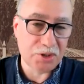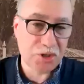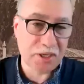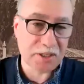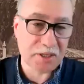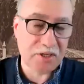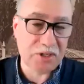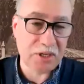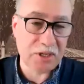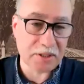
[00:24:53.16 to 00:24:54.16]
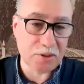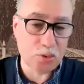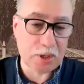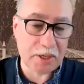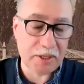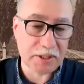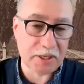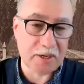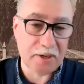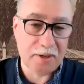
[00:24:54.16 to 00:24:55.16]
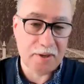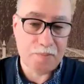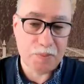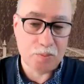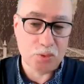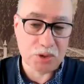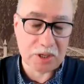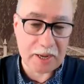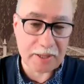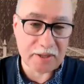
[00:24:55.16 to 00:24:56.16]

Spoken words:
this is very important for the Crimean Tatars.